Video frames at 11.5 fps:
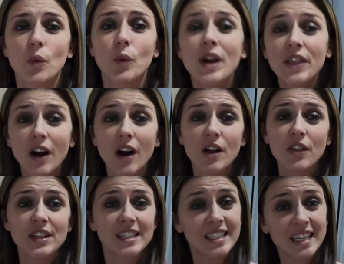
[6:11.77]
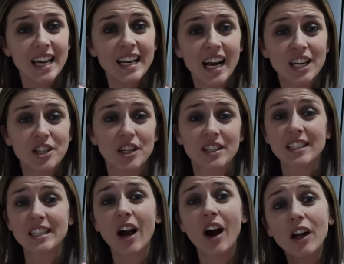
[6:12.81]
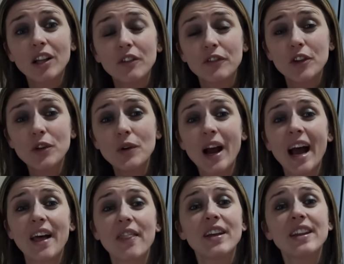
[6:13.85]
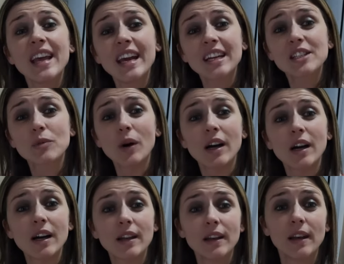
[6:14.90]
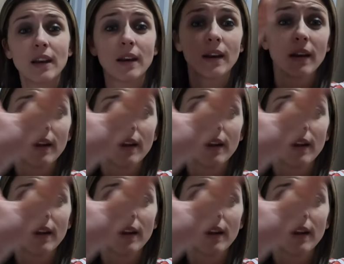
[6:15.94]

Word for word: With all this said, I shall see all of you at the next one.